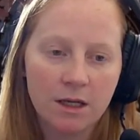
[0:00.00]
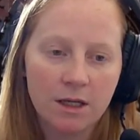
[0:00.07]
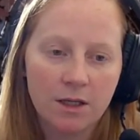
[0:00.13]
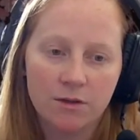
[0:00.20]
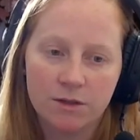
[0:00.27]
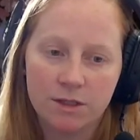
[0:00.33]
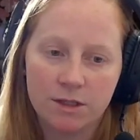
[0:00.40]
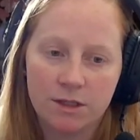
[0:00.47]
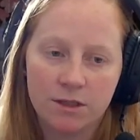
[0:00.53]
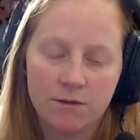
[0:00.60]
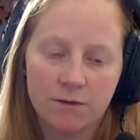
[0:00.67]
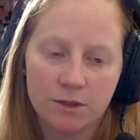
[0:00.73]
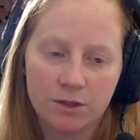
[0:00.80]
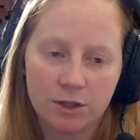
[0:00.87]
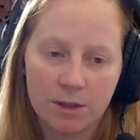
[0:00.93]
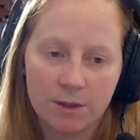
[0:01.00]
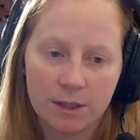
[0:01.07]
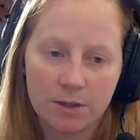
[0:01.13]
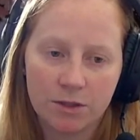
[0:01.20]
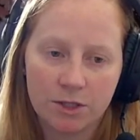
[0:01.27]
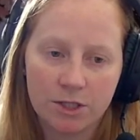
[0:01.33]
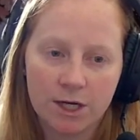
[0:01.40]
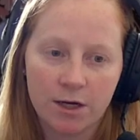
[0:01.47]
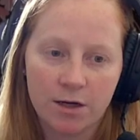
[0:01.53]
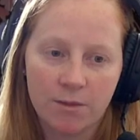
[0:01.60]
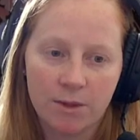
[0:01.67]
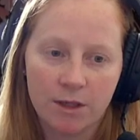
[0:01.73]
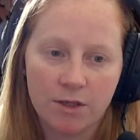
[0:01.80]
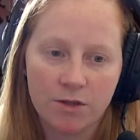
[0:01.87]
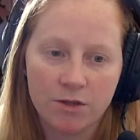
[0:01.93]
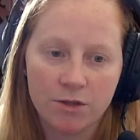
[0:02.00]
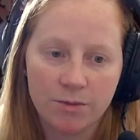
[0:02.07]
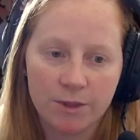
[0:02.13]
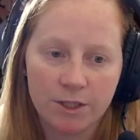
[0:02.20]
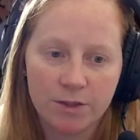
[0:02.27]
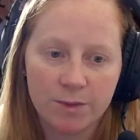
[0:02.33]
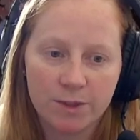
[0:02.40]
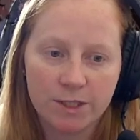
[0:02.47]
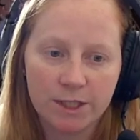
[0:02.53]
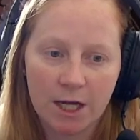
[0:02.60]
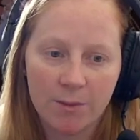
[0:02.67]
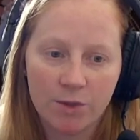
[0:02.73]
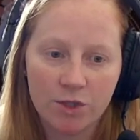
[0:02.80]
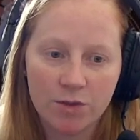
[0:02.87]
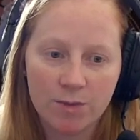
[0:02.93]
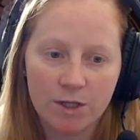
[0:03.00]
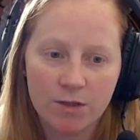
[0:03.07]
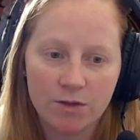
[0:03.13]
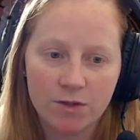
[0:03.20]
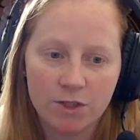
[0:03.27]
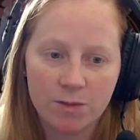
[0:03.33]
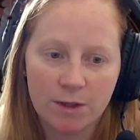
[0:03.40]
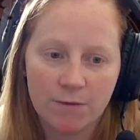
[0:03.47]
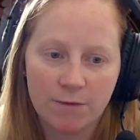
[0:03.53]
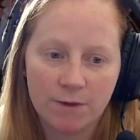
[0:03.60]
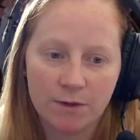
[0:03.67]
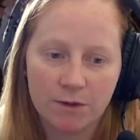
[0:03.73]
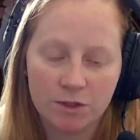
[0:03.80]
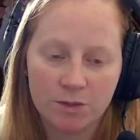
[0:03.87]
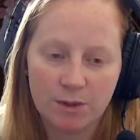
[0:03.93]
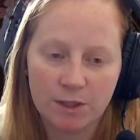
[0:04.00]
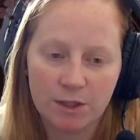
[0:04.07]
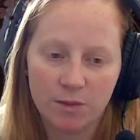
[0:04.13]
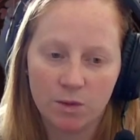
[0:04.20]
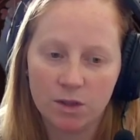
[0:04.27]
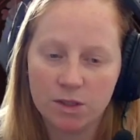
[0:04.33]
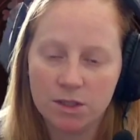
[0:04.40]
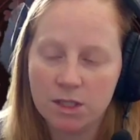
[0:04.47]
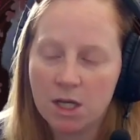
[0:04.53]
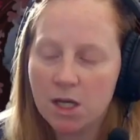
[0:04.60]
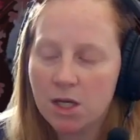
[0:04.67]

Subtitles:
You'll see the different drop downs: chat command, user management, timers, modules, spam filters, banned words.